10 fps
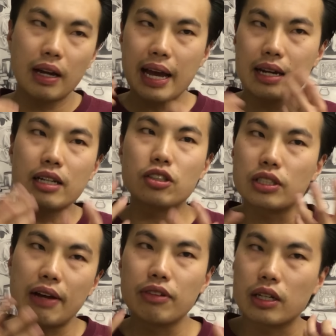And it
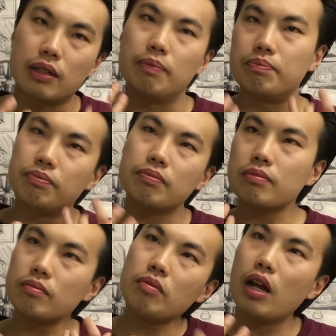does have like a,
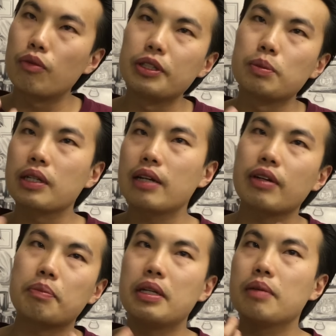a reasonable kind of
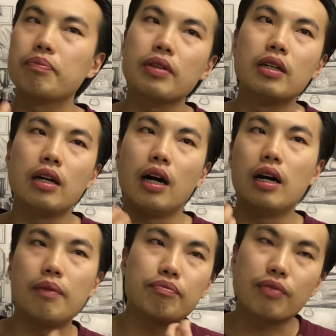like medium,
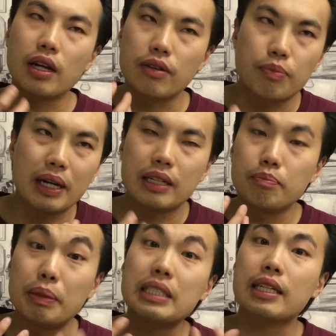um, kind of bready
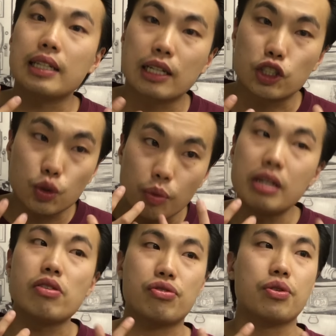and biscuity kind of
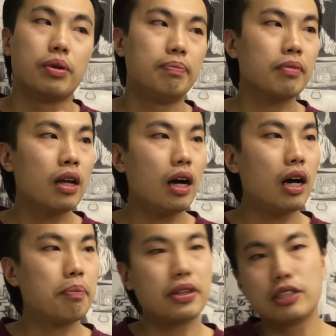sweetness to it.
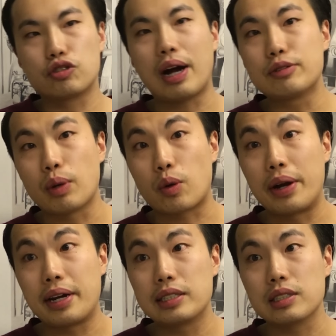Uh, but then it drives away
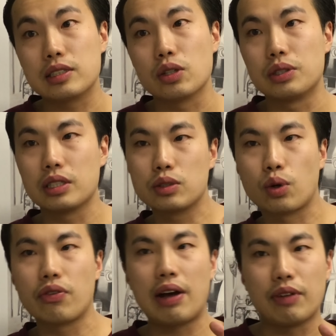quite nicely. So it does
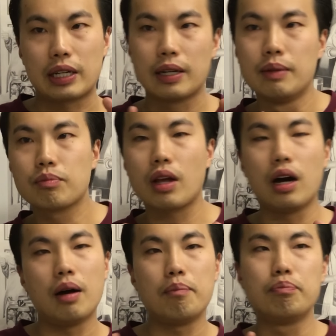sort of have like
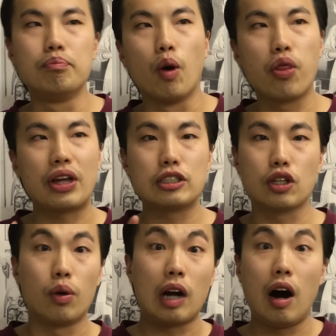uh, both things
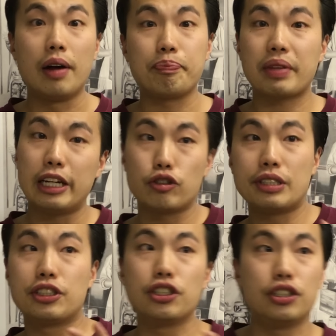going on and
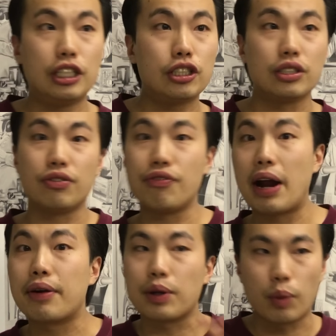transitions
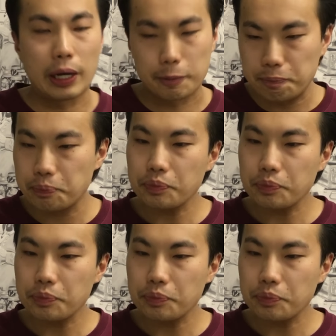very well.